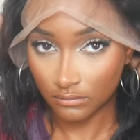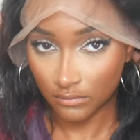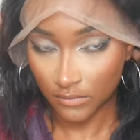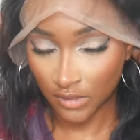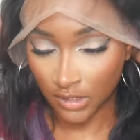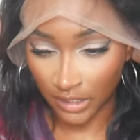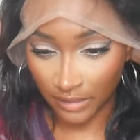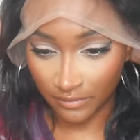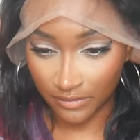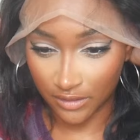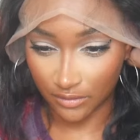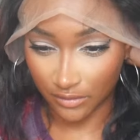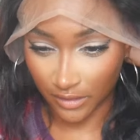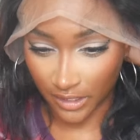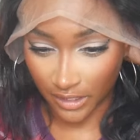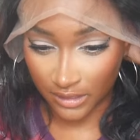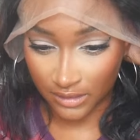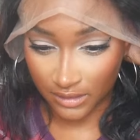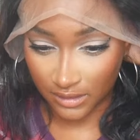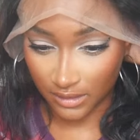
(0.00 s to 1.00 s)
left to
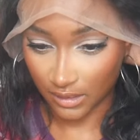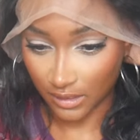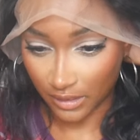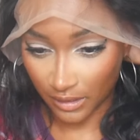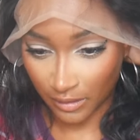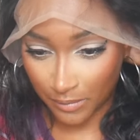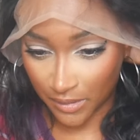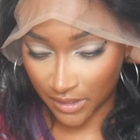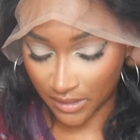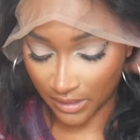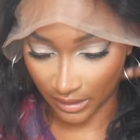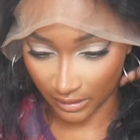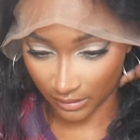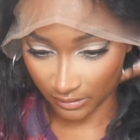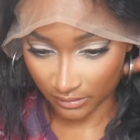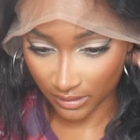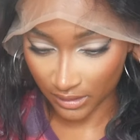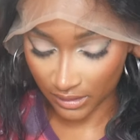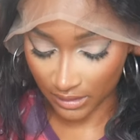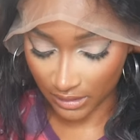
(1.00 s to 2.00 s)
right instead of up and
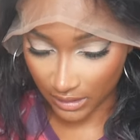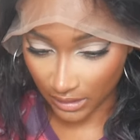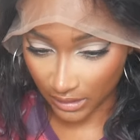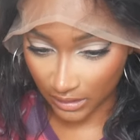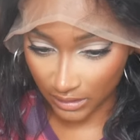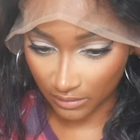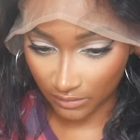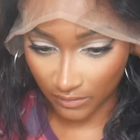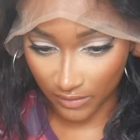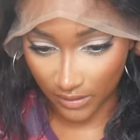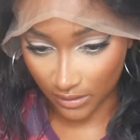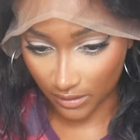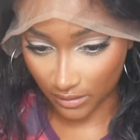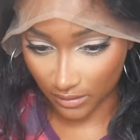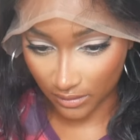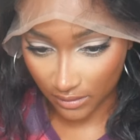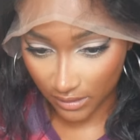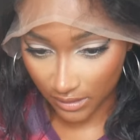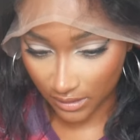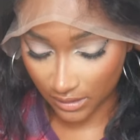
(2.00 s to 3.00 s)
down because it does
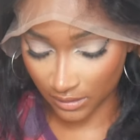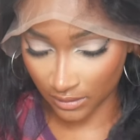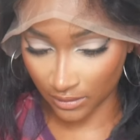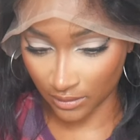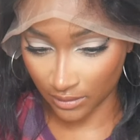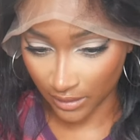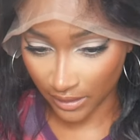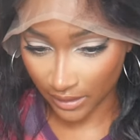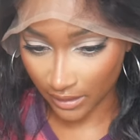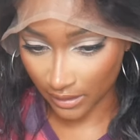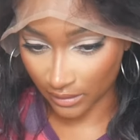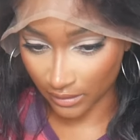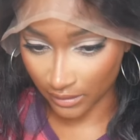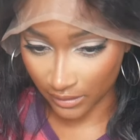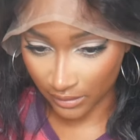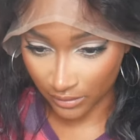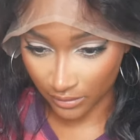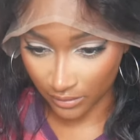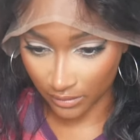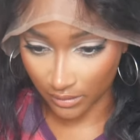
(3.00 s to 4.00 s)
feel still like a
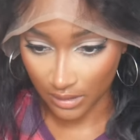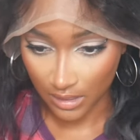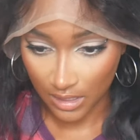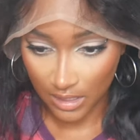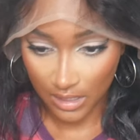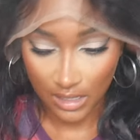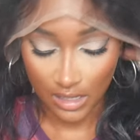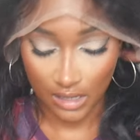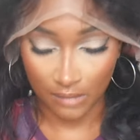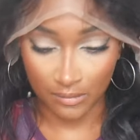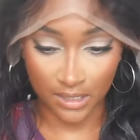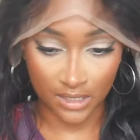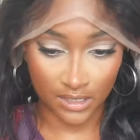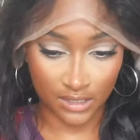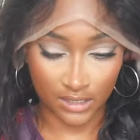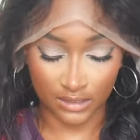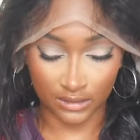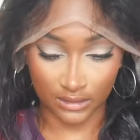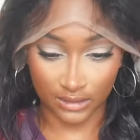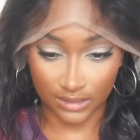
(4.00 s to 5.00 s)
little I'm gonna
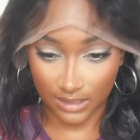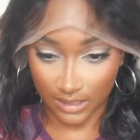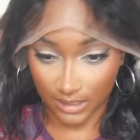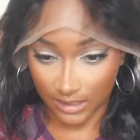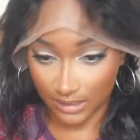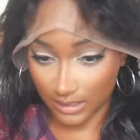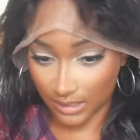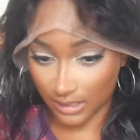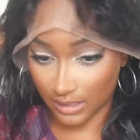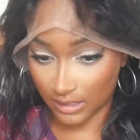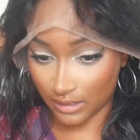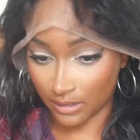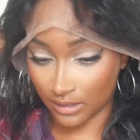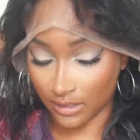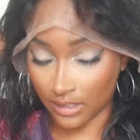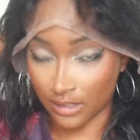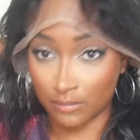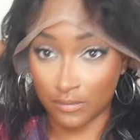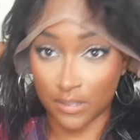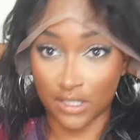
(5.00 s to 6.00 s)
get the sides here
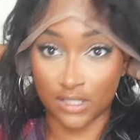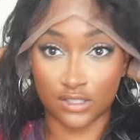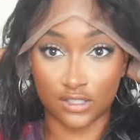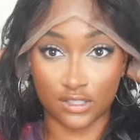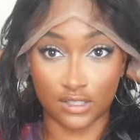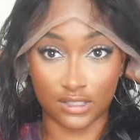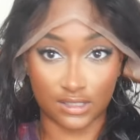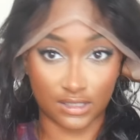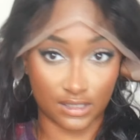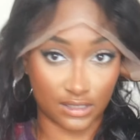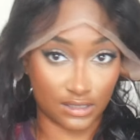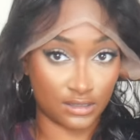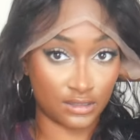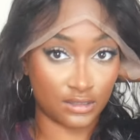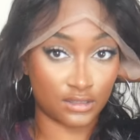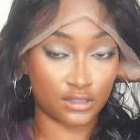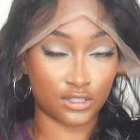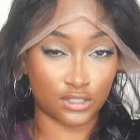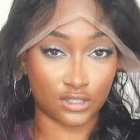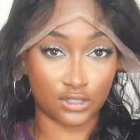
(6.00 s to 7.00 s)
and pinch this
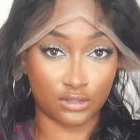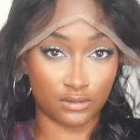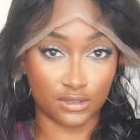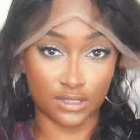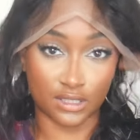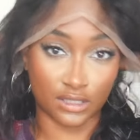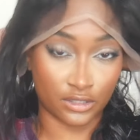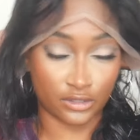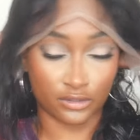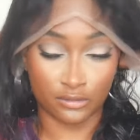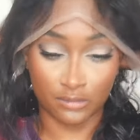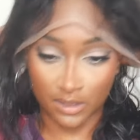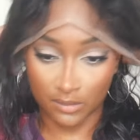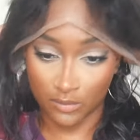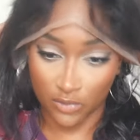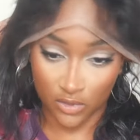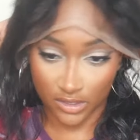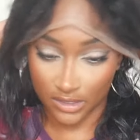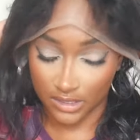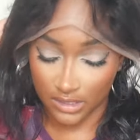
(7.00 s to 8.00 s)
in just so it's a little bit
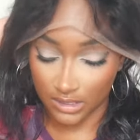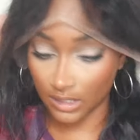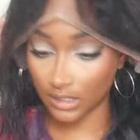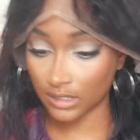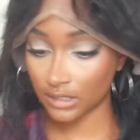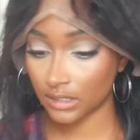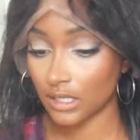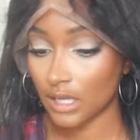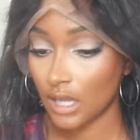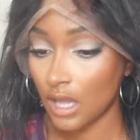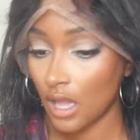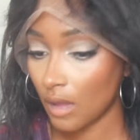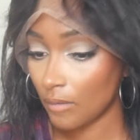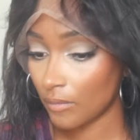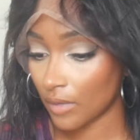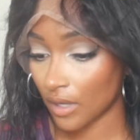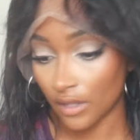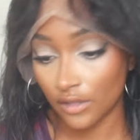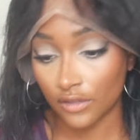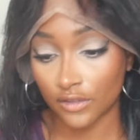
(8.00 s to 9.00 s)
more snug.
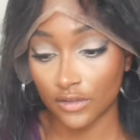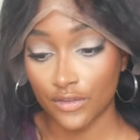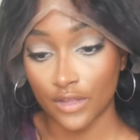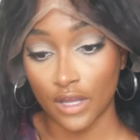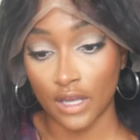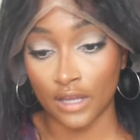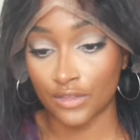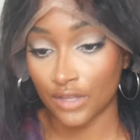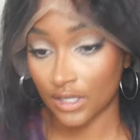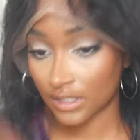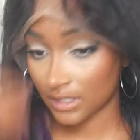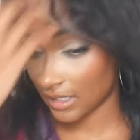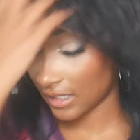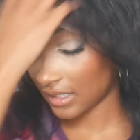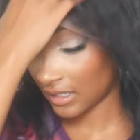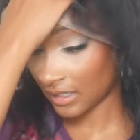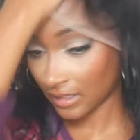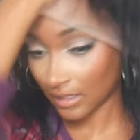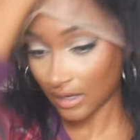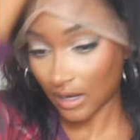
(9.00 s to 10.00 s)
But other than that, that's
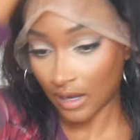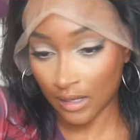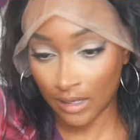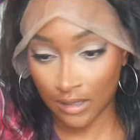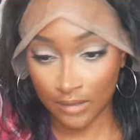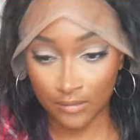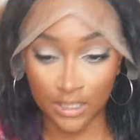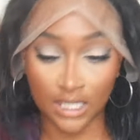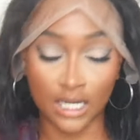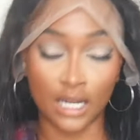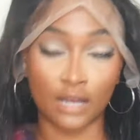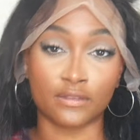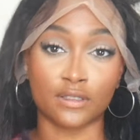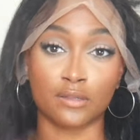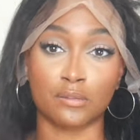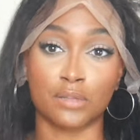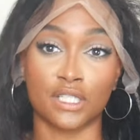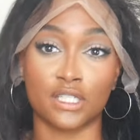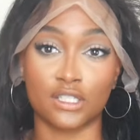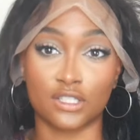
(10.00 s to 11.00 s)
it. I'm gonna have to
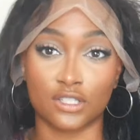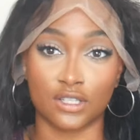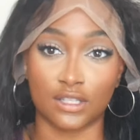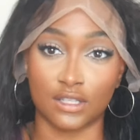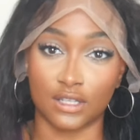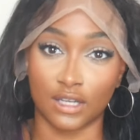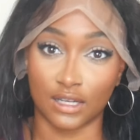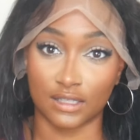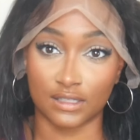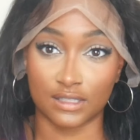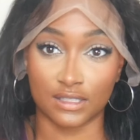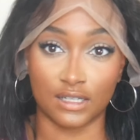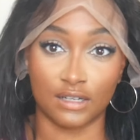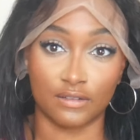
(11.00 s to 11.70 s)
bleach the knots and